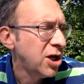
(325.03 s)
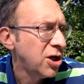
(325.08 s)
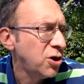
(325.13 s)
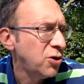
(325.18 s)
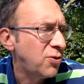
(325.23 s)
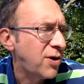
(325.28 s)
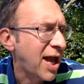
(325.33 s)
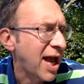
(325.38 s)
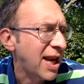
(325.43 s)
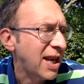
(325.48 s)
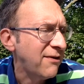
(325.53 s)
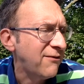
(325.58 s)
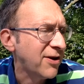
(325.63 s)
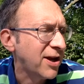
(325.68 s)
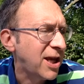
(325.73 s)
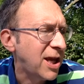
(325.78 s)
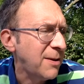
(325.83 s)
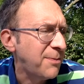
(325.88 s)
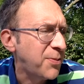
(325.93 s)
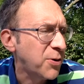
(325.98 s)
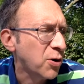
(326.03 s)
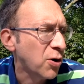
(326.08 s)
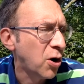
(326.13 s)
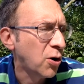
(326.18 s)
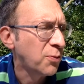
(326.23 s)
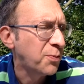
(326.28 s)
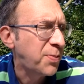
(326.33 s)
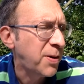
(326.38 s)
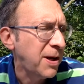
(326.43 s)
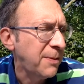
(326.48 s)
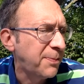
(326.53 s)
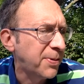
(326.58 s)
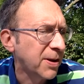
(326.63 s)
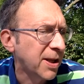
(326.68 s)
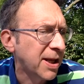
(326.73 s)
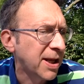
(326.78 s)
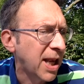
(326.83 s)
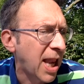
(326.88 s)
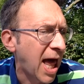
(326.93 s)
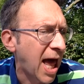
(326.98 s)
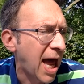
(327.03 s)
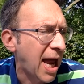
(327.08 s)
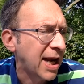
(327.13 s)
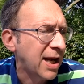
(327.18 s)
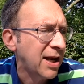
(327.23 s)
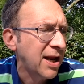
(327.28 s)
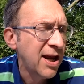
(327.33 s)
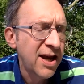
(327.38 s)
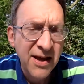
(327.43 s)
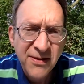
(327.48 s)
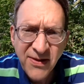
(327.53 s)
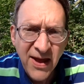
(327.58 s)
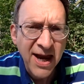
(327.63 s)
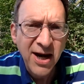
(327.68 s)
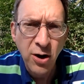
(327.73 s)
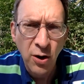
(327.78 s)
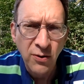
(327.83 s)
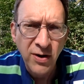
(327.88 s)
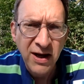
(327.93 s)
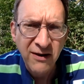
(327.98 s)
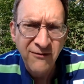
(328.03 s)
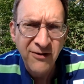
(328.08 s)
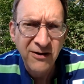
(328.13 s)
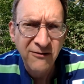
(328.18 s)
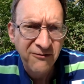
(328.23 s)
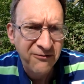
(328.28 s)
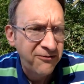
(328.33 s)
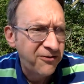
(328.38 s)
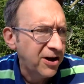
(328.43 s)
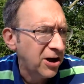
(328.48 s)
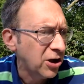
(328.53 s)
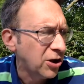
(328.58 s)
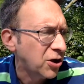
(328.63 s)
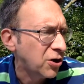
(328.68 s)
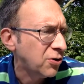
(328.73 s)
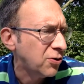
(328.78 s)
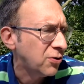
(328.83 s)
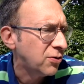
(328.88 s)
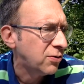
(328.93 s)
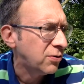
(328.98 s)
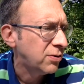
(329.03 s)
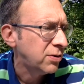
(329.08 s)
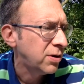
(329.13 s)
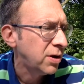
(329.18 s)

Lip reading: You can't even keep your own people in line. They don't even fear you.